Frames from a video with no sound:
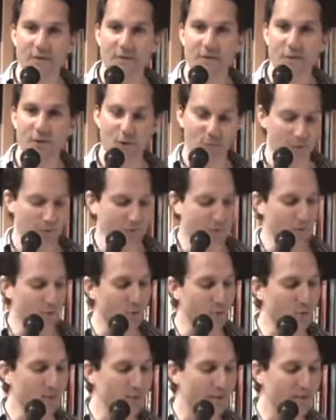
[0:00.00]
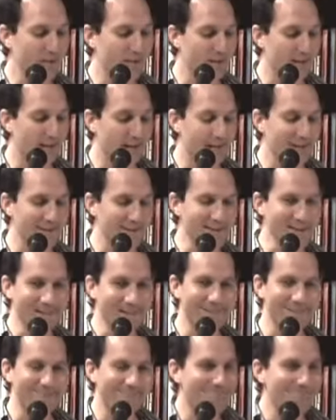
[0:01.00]
She rolled toward me, and
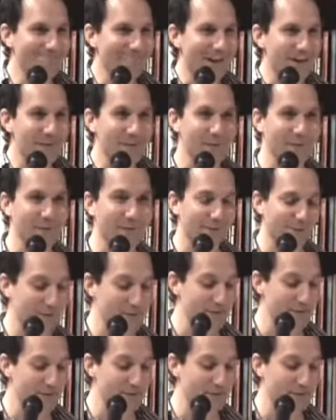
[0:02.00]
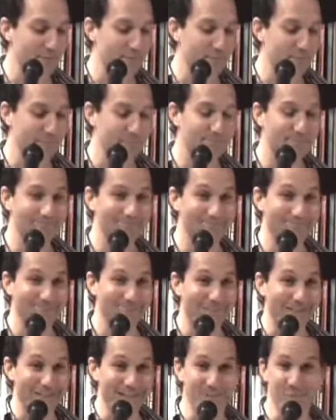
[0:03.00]
out of a fear of
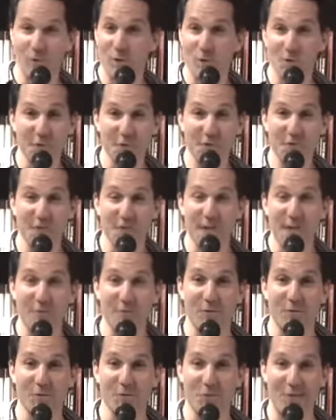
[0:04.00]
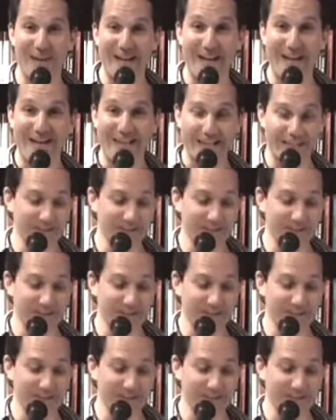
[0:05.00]
being rolled over, I rolled away.